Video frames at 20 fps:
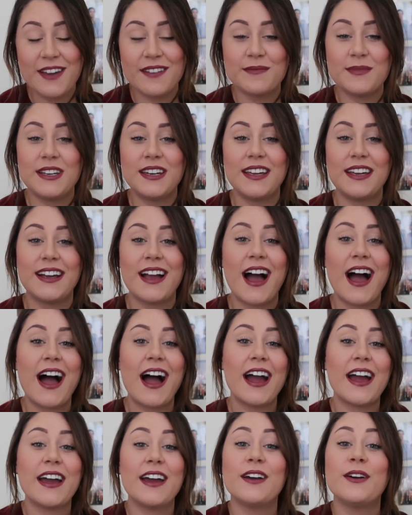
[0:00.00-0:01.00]
Meaning
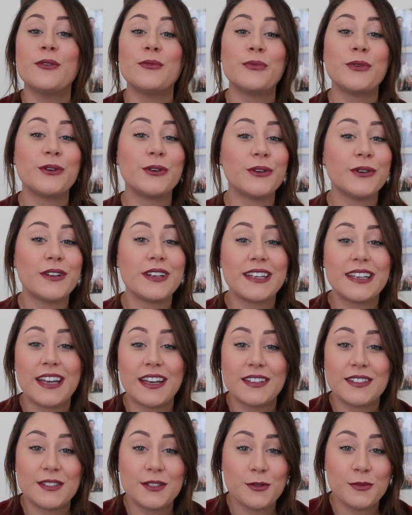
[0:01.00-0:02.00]
I will
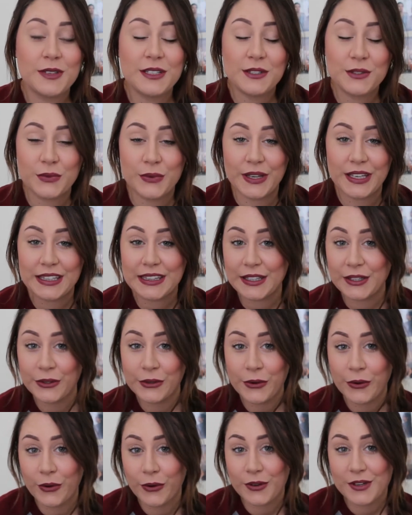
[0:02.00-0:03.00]
get to be doing
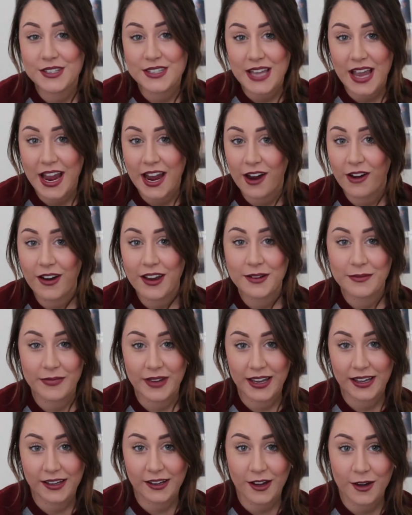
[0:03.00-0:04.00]
little girls' hair and
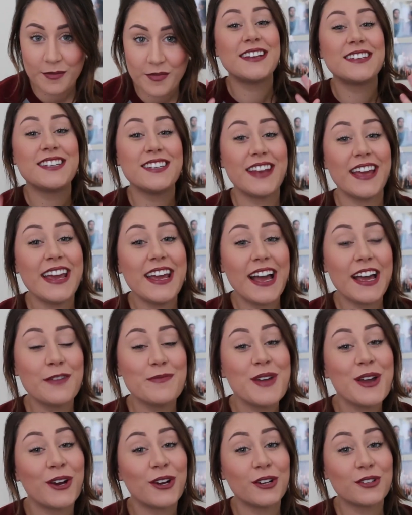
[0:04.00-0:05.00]
makeup. Today I
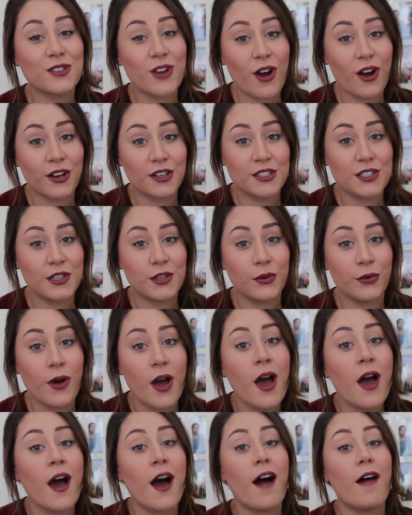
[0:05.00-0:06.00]
am here to talk to you
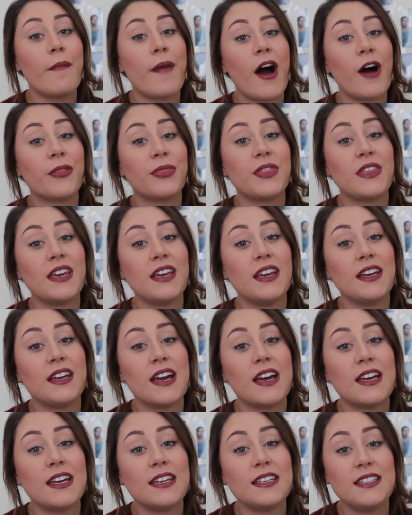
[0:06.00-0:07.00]
about
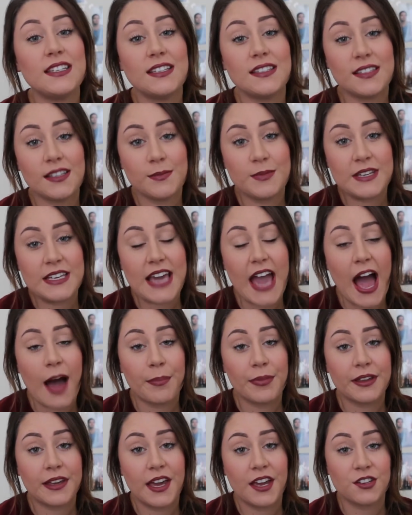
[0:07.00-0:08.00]
the DCP
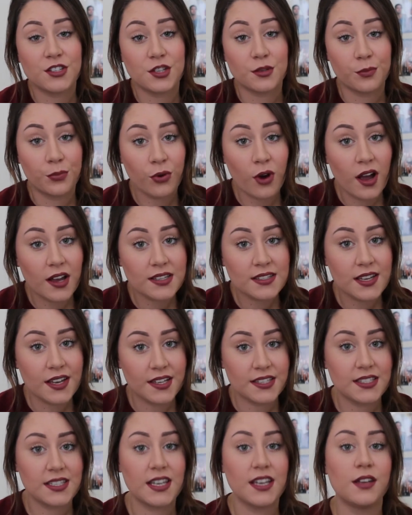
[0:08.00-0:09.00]
application
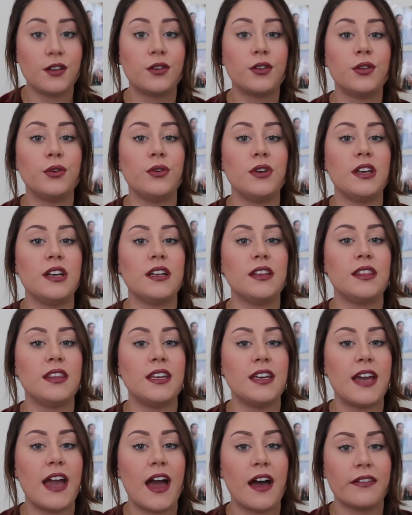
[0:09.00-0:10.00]
process, including
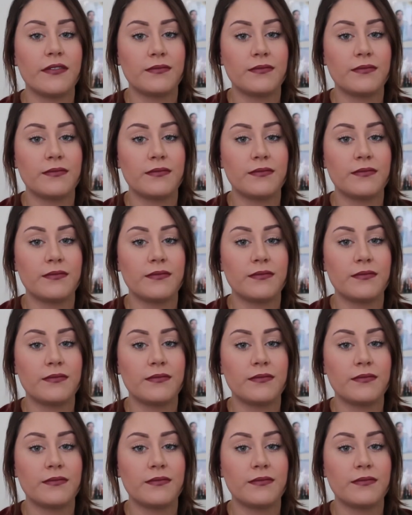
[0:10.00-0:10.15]
the